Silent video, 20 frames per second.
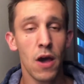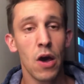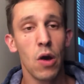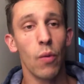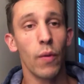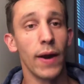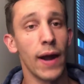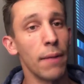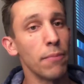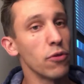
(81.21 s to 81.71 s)

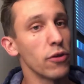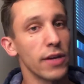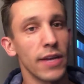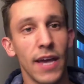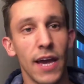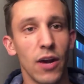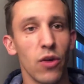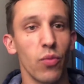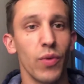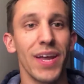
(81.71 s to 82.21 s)
When I'm looking
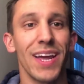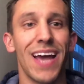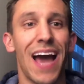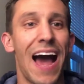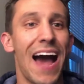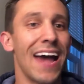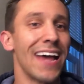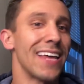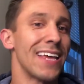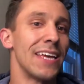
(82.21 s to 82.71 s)
at a week,
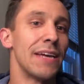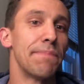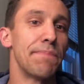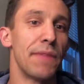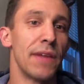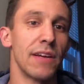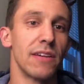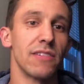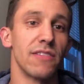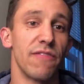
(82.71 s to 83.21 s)
I keep
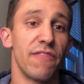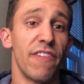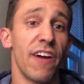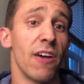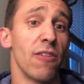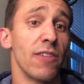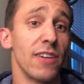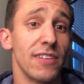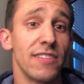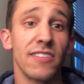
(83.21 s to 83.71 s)
things
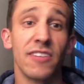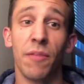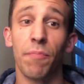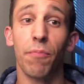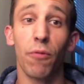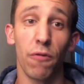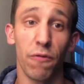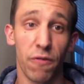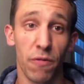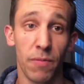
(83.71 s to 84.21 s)
very
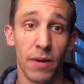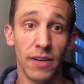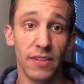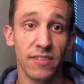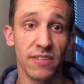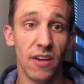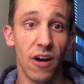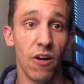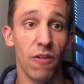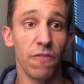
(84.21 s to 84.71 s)
simple for
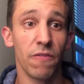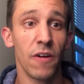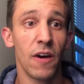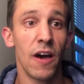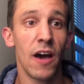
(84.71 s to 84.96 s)
myself.